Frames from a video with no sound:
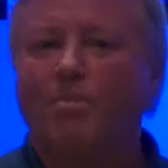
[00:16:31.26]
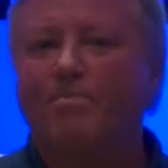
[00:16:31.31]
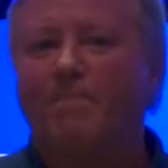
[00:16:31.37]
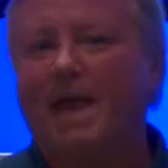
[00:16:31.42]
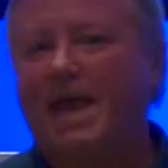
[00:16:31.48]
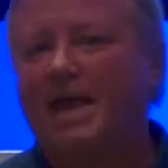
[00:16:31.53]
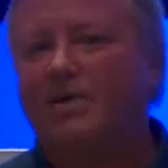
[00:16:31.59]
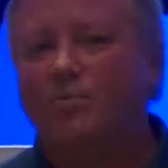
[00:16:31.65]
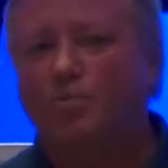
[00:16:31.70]

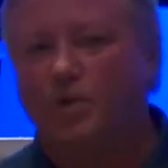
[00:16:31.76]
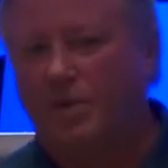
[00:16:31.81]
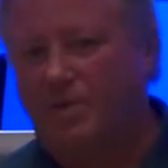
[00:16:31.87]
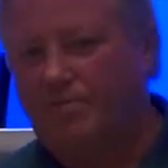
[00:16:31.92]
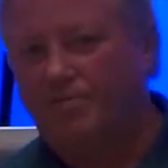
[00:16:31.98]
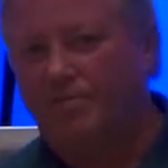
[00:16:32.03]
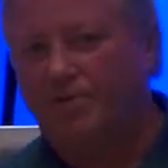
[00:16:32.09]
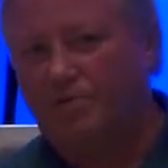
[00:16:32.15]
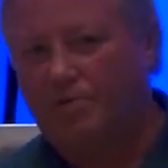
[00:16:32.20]
bandwidth
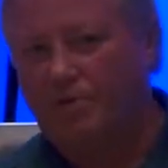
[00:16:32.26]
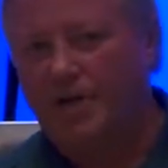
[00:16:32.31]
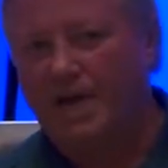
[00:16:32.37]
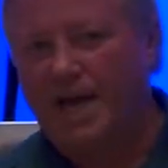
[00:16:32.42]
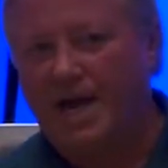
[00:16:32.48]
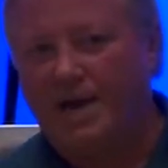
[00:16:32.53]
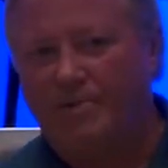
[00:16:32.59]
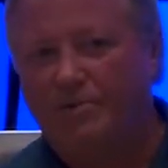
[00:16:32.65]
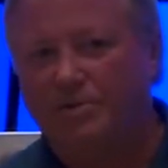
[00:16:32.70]
for three
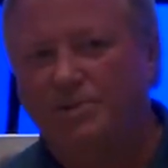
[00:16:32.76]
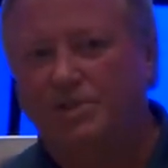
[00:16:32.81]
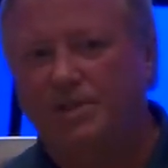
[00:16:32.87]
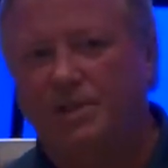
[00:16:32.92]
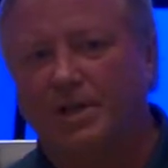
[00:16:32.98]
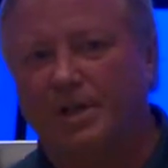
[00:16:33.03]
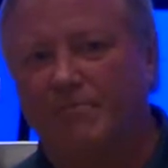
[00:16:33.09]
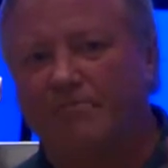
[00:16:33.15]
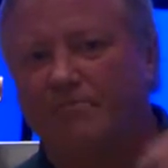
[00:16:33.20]
hours
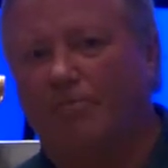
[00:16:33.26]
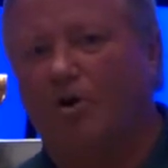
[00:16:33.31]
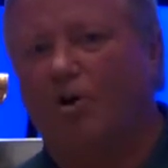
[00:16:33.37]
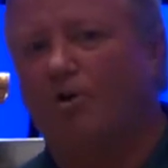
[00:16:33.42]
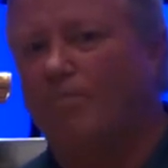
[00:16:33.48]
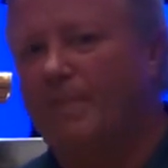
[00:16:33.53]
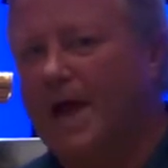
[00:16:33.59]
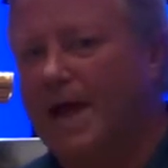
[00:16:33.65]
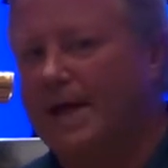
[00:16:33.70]
and then
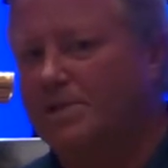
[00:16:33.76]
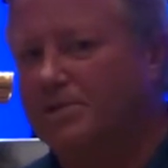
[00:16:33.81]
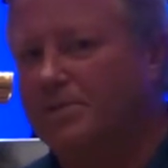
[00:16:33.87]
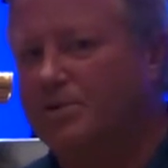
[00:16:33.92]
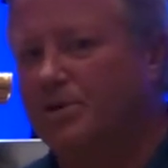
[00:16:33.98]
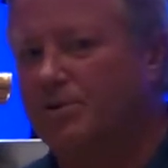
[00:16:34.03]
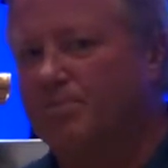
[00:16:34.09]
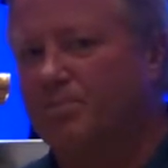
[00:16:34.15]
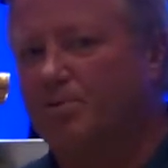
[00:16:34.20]
fall back to
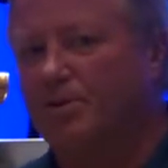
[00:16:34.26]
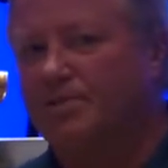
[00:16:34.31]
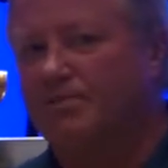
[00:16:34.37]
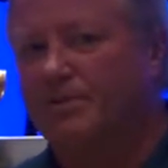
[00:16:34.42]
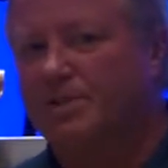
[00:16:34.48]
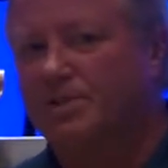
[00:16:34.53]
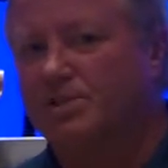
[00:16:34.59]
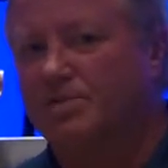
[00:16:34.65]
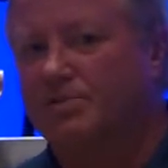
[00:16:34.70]
their previous